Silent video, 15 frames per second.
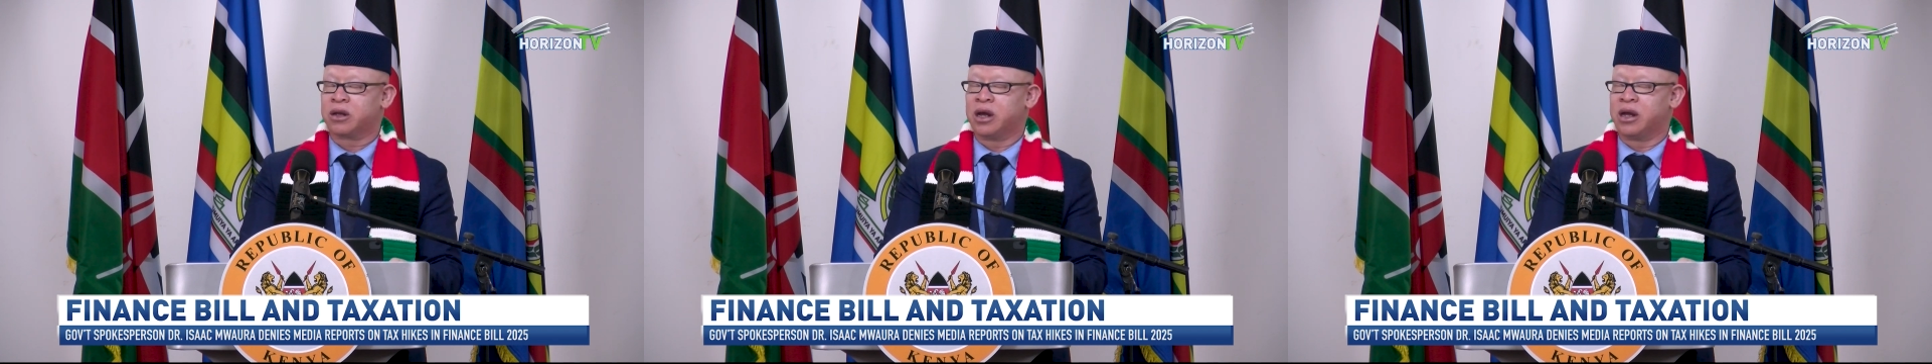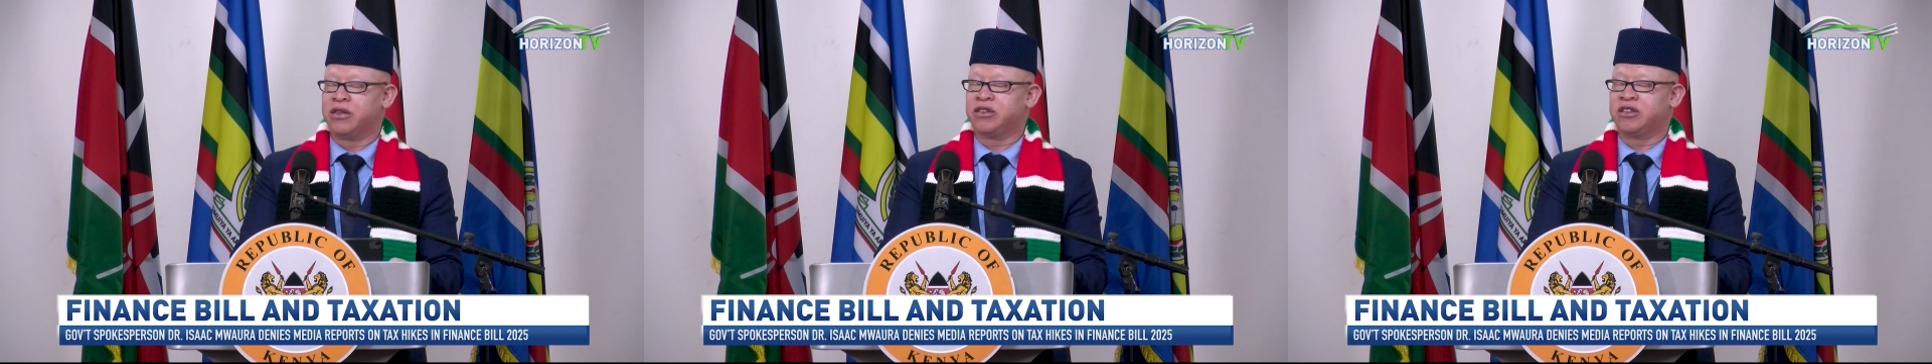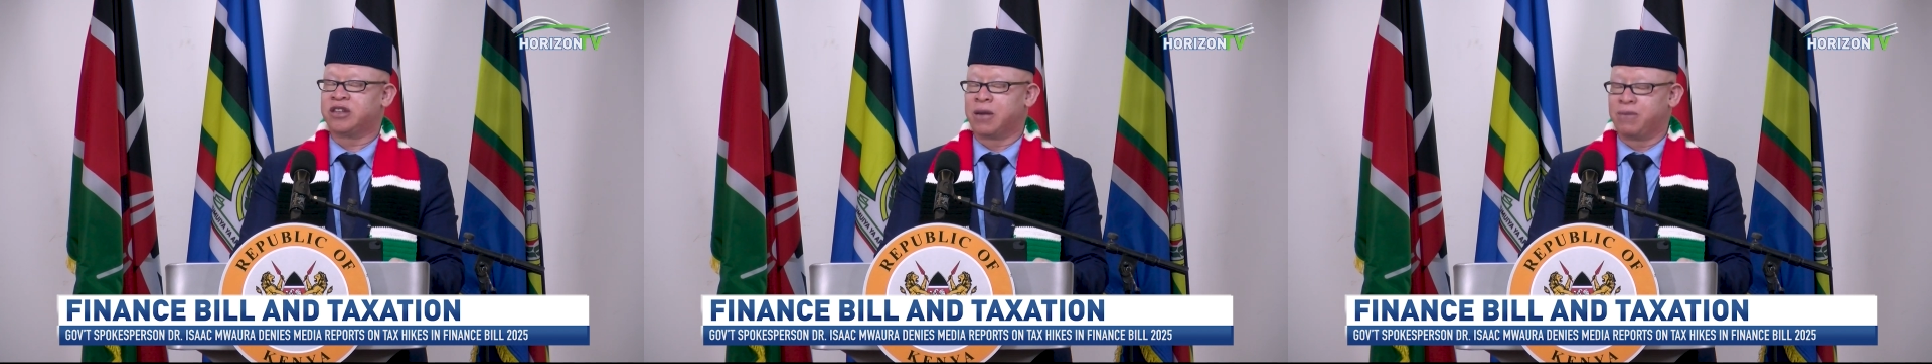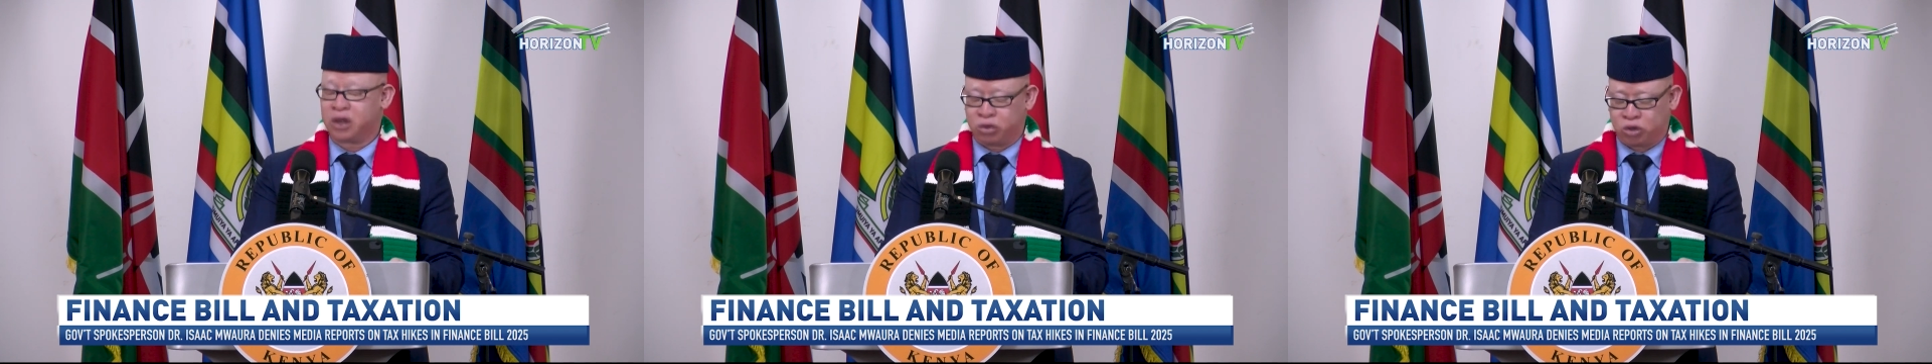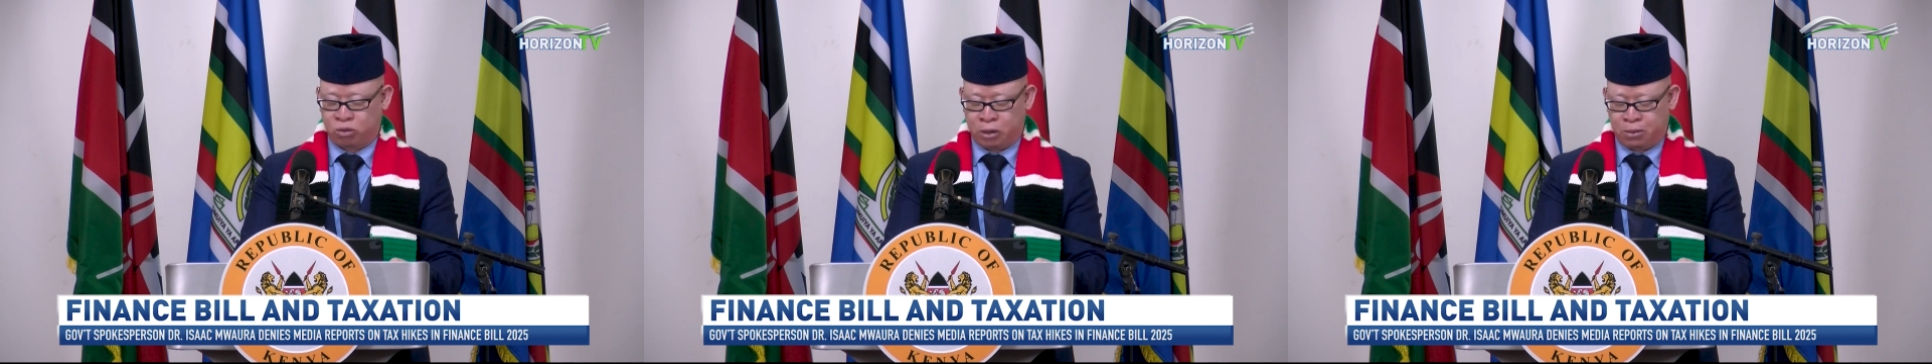And this is something
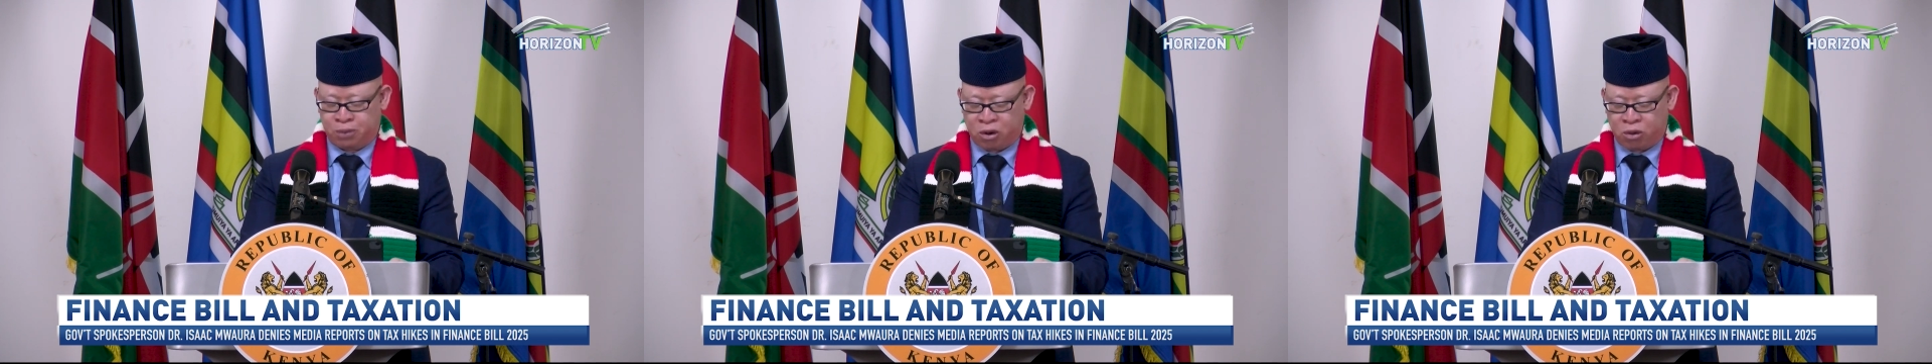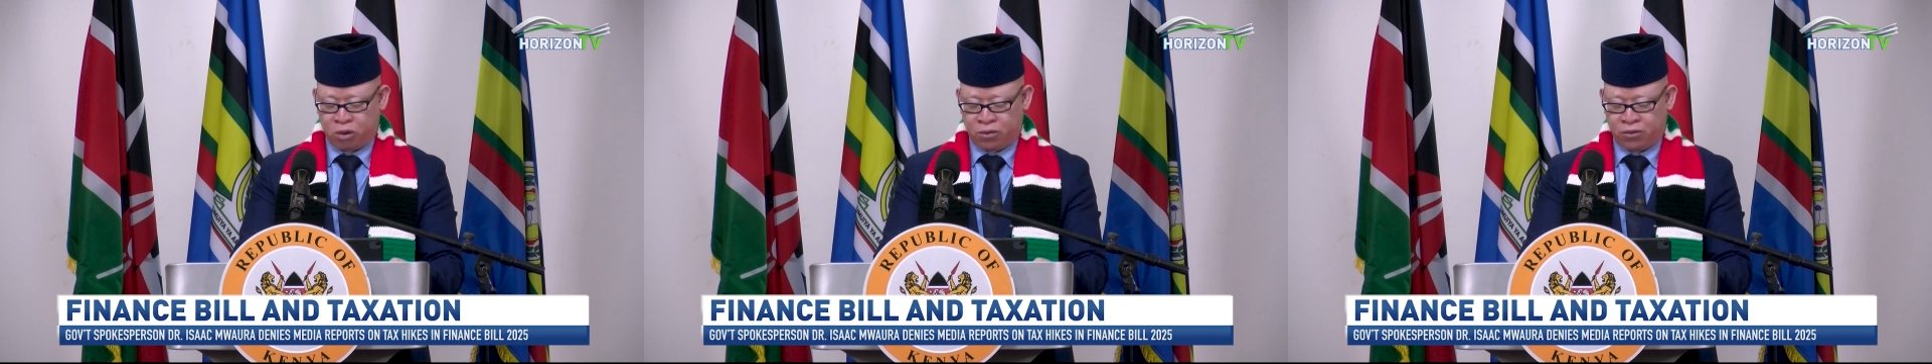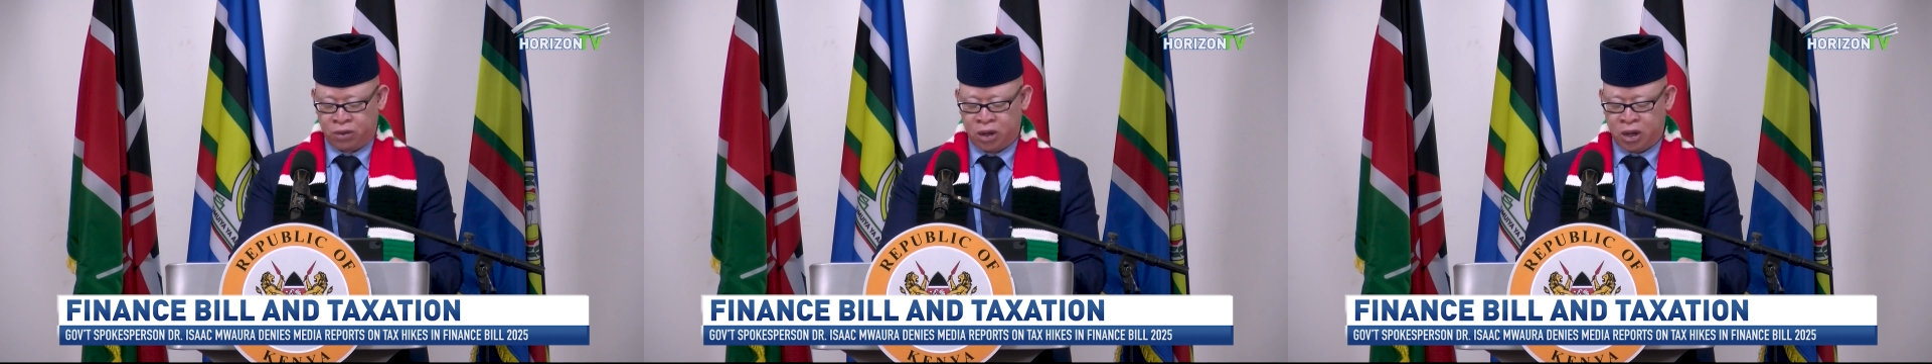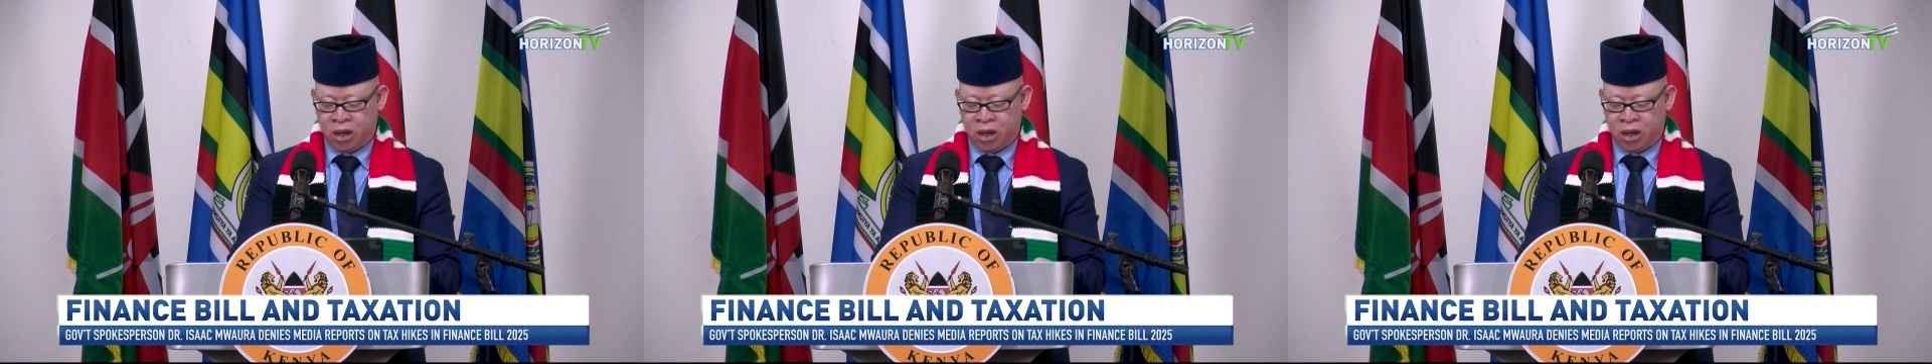we should be proud of,